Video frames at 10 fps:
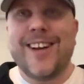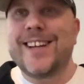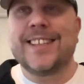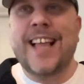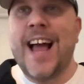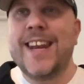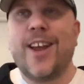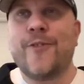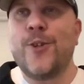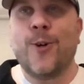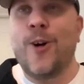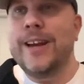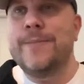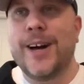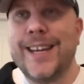like, Dan, I've not
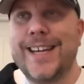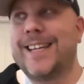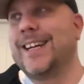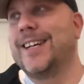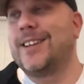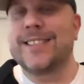got any money.